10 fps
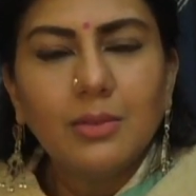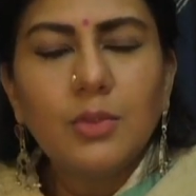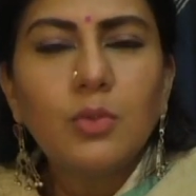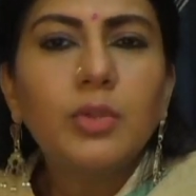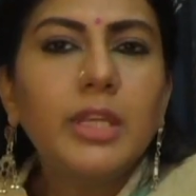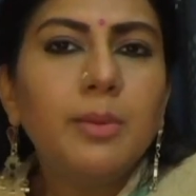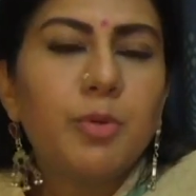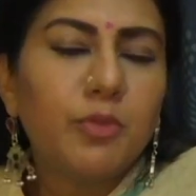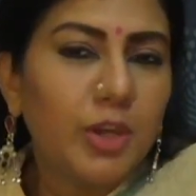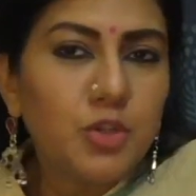through the
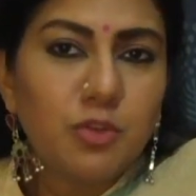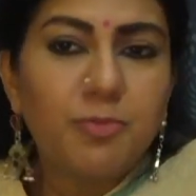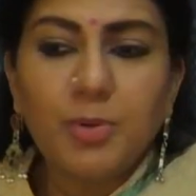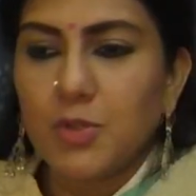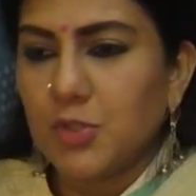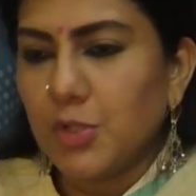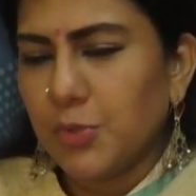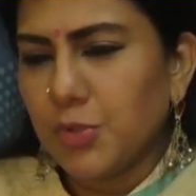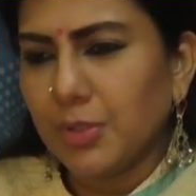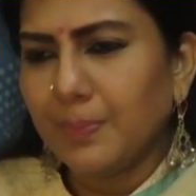profession of
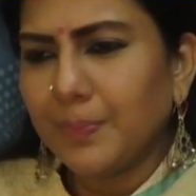prostitution.